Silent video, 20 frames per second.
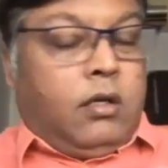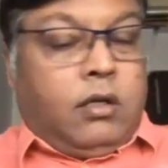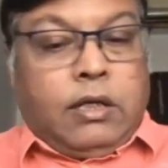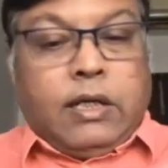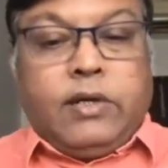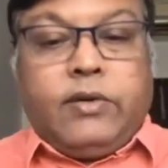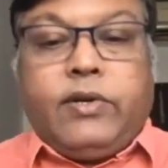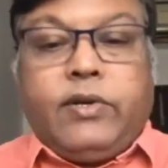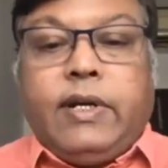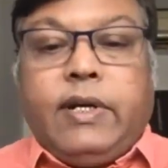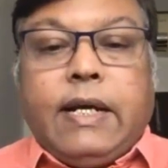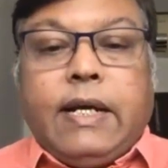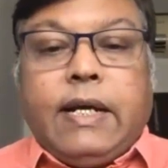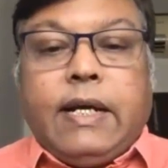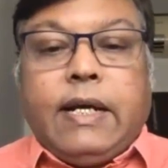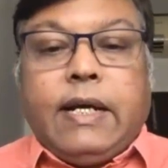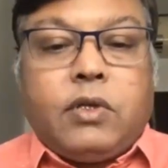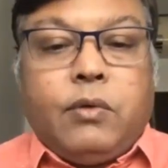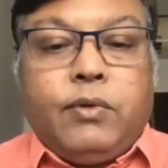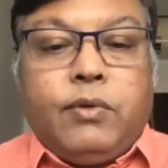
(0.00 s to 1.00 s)
country
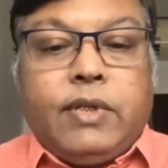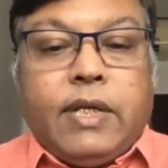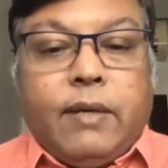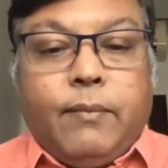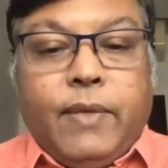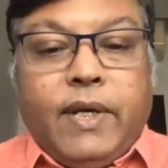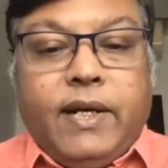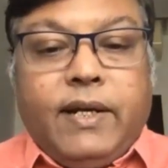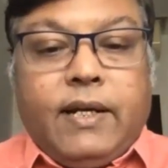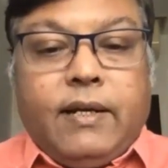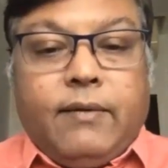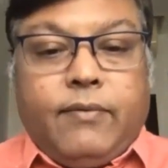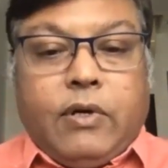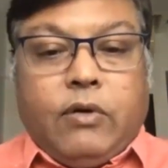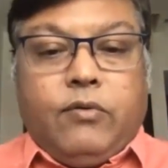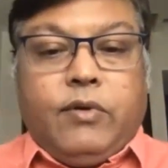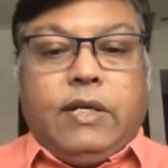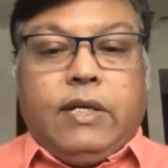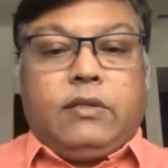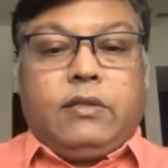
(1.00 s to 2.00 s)
director with the MLINDA
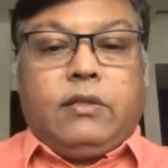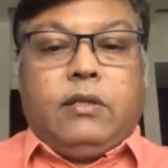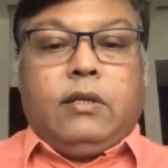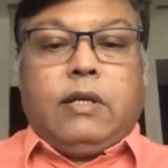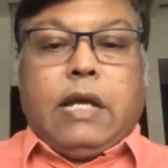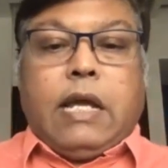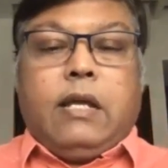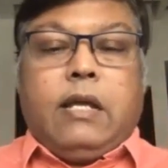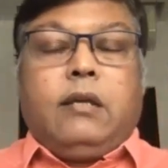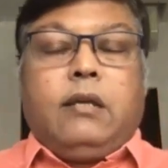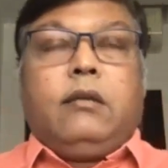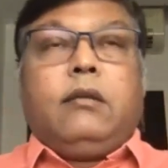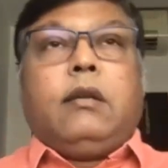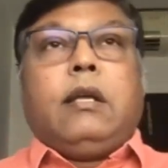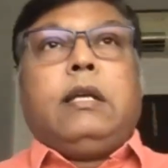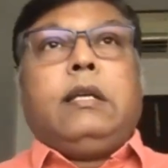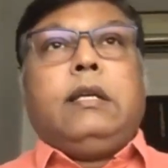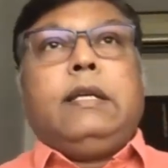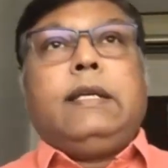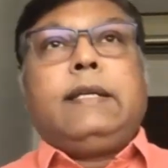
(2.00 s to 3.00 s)
Foundation,
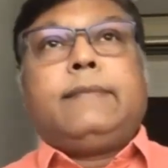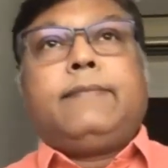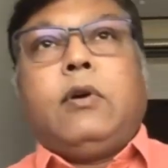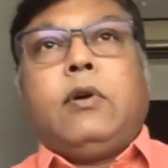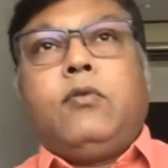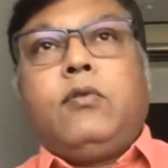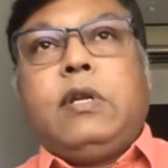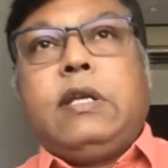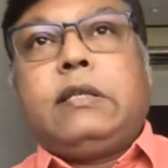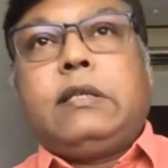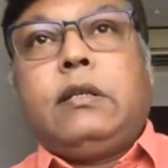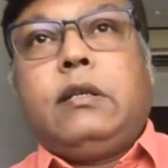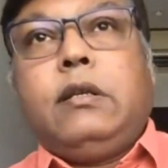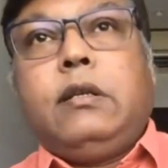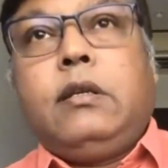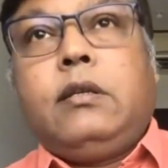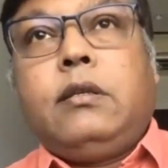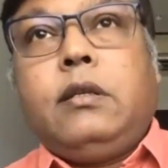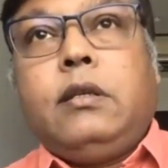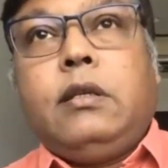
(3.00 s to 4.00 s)
and his foundation
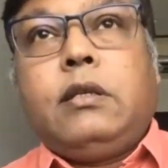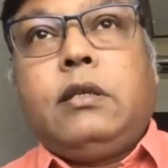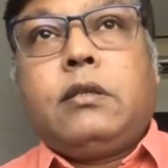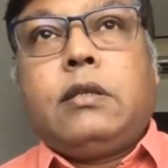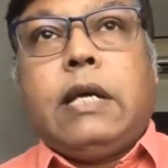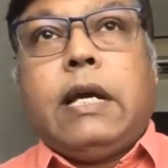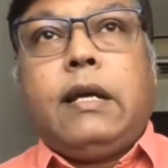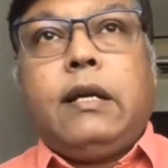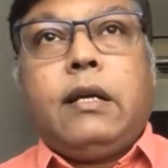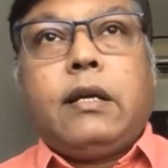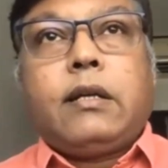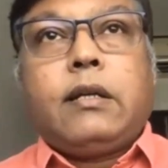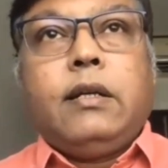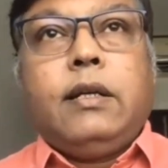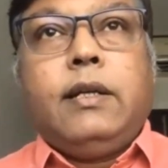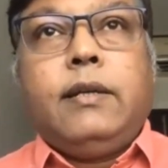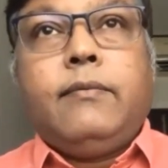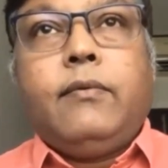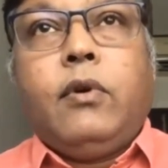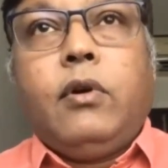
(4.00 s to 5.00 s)
is
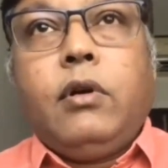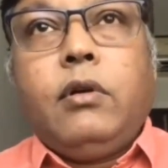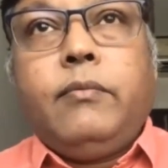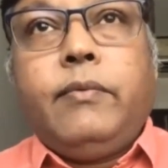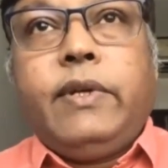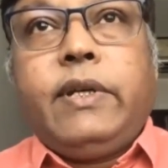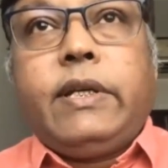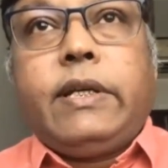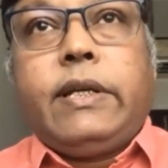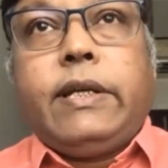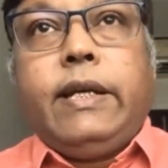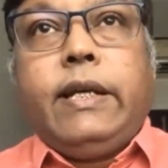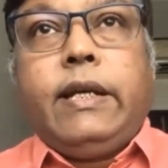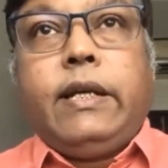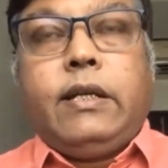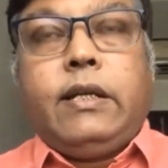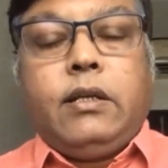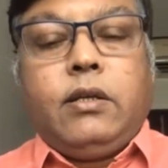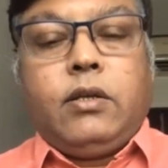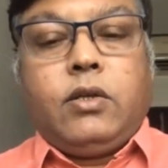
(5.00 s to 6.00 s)
directly involved in
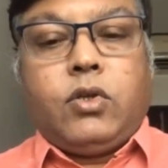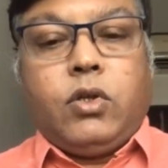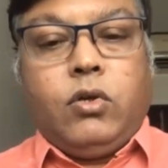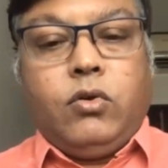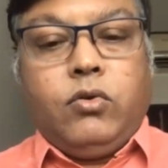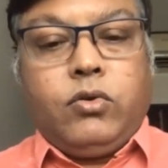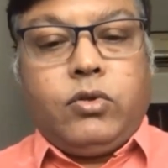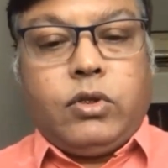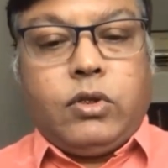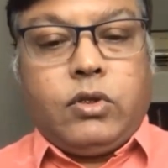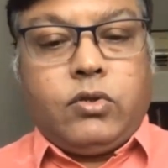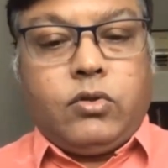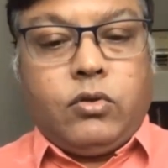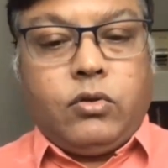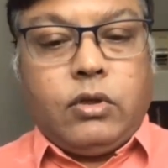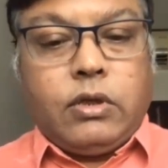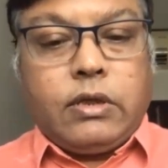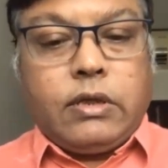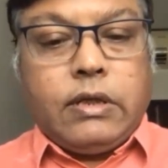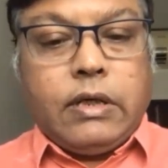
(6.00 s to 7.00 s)
creating solutions
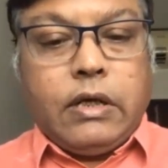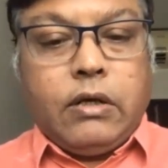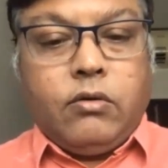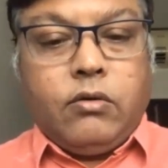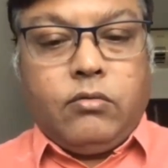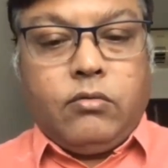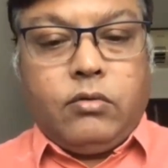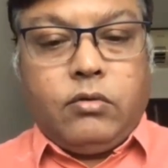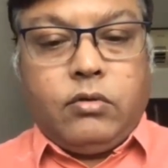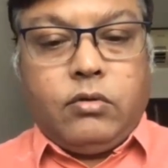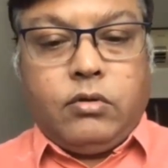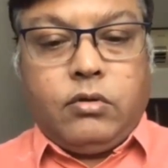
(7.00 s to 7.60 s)
on the ground.